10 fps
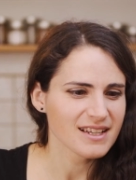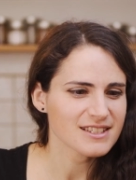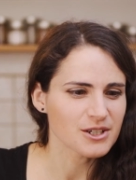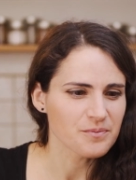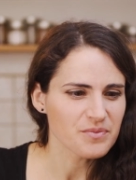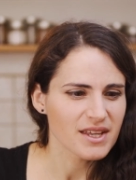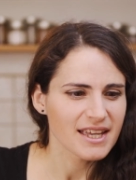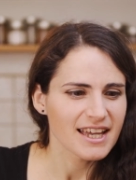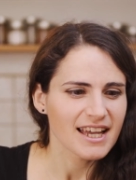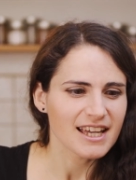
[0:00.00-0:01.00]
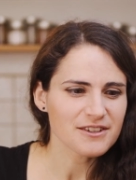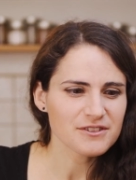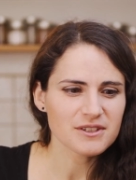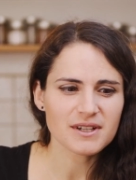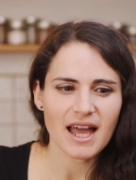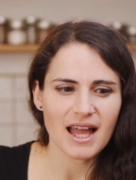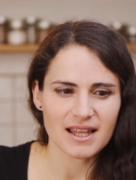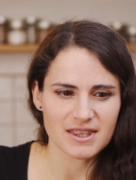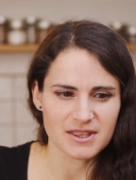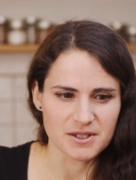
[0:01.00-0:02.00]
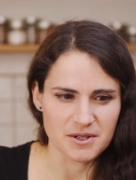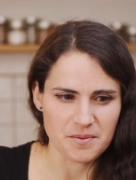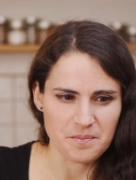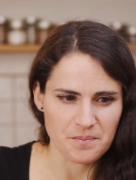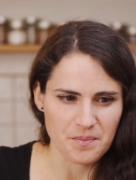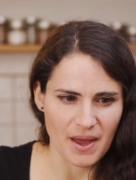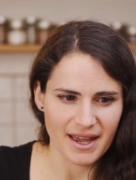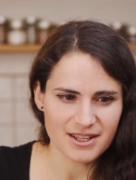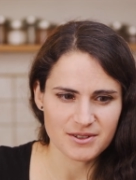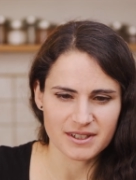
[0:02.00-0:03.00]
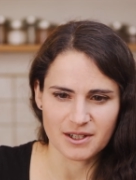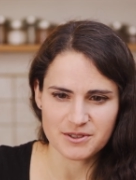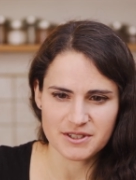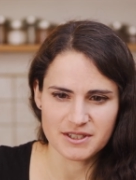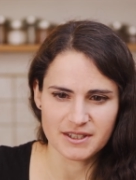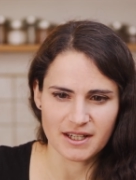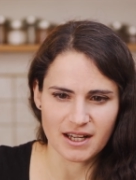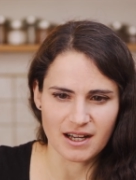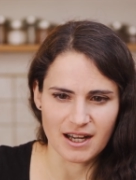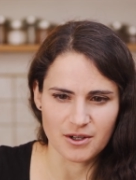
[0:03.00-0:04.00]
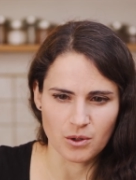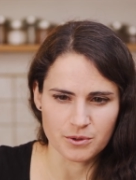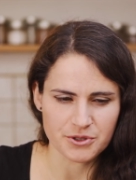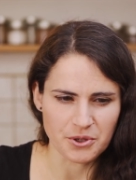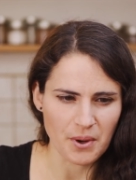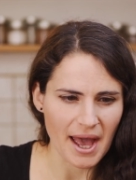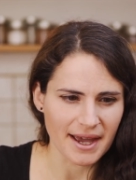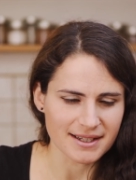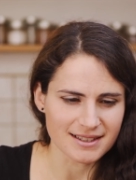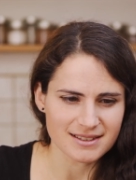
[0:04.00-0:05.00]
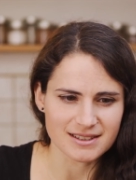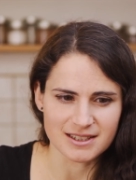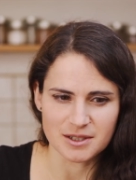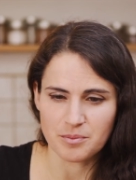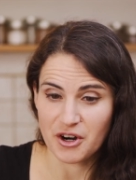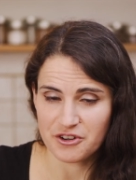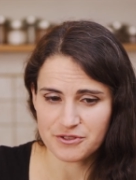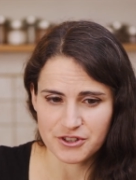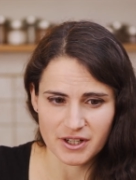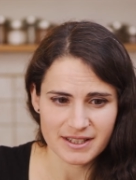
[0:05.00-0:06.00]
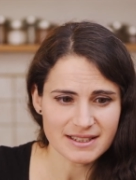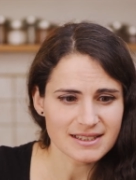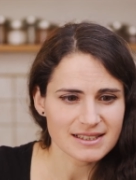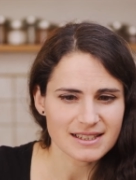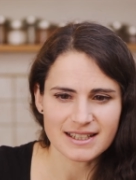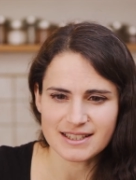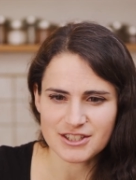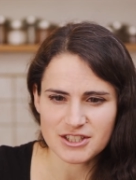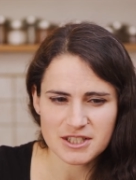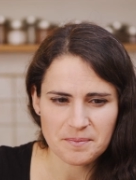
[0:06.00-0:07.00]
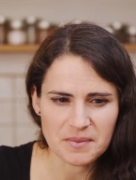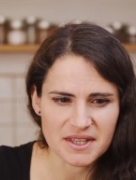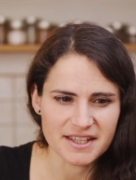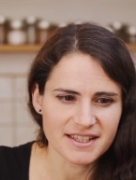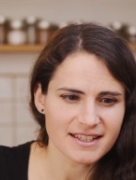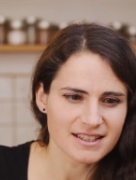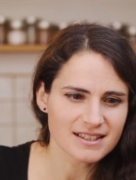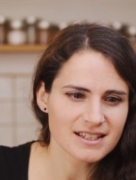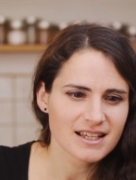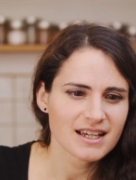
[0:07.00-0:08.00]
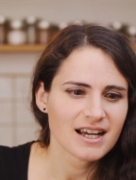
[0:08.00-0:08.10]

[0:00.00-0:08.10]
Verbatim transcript: So if you look at the back, you can now see that I also added a bar of chocolate, and it's just peeking in.